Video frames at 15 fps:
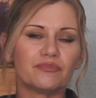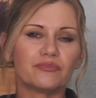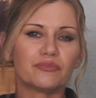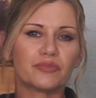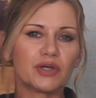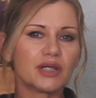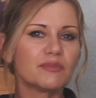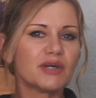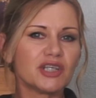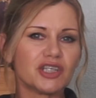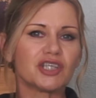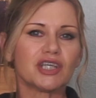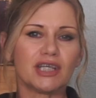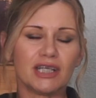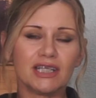pretty much
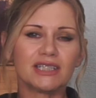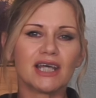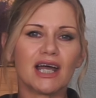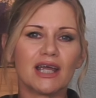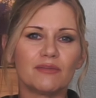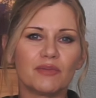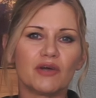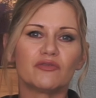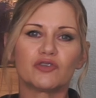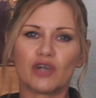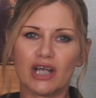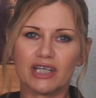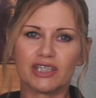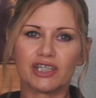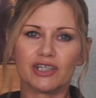any type of
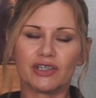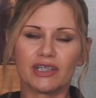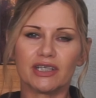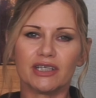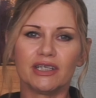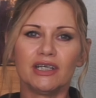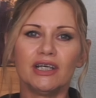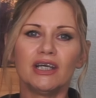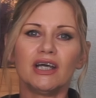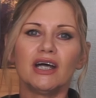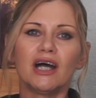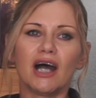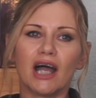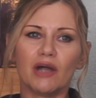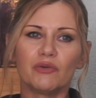dried chili.
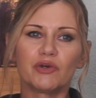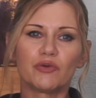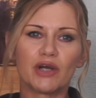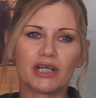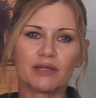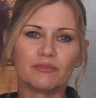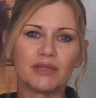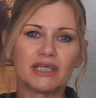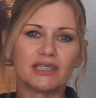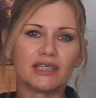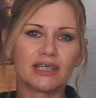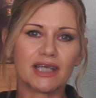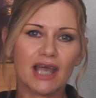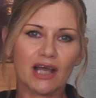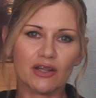I would recommend
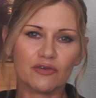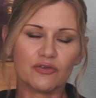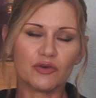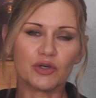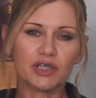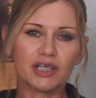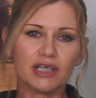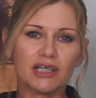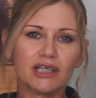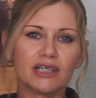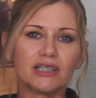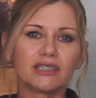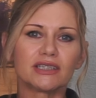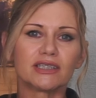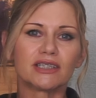the California,
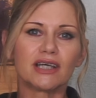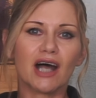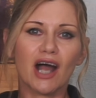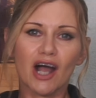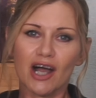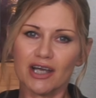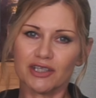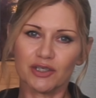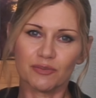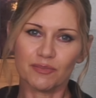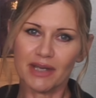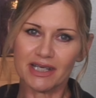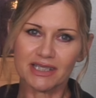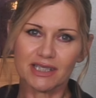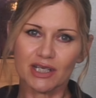the hot New
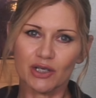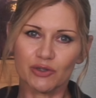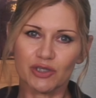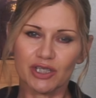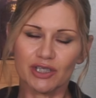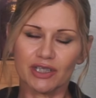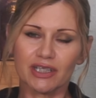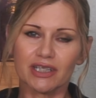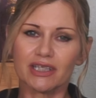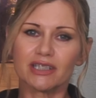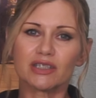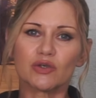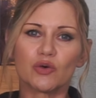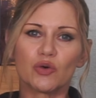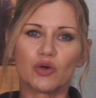Mexico
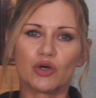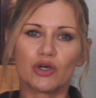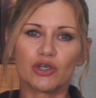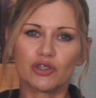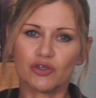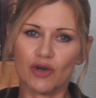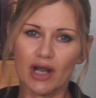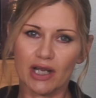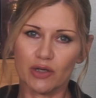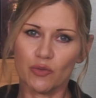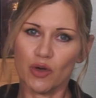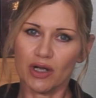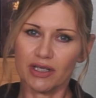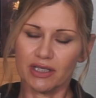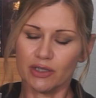chilies, or dried
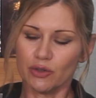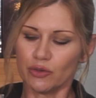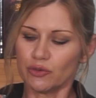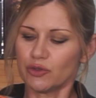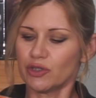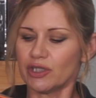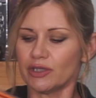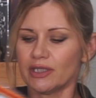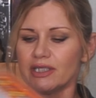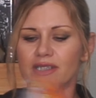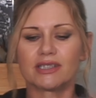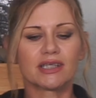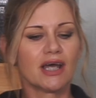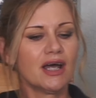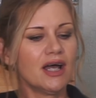guajillo
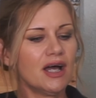chilies.